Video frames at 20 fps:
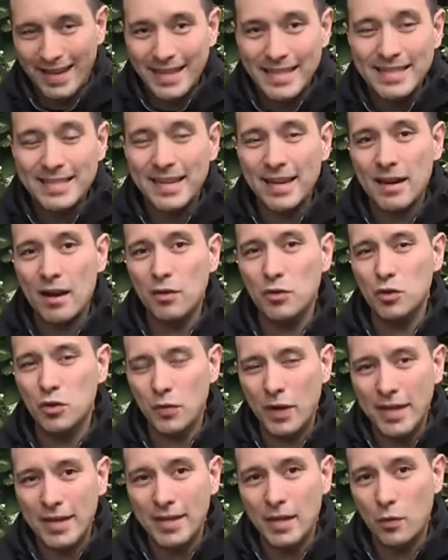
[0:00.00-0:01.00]
inside-out
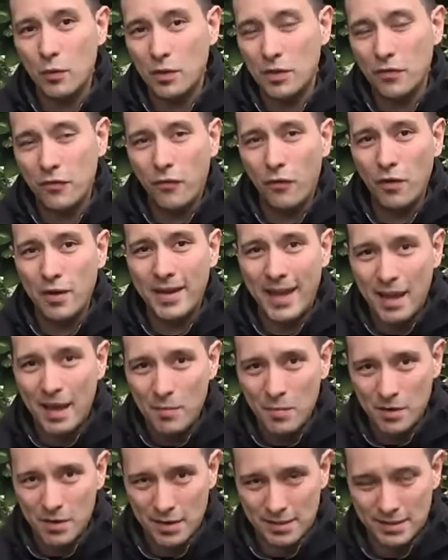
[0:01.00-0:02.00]
tracking with four
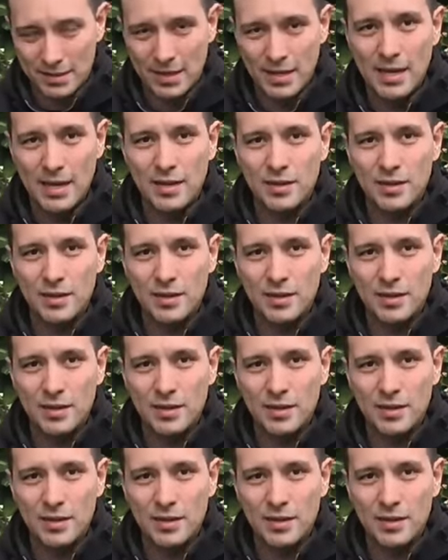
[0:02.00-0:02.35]
cameras.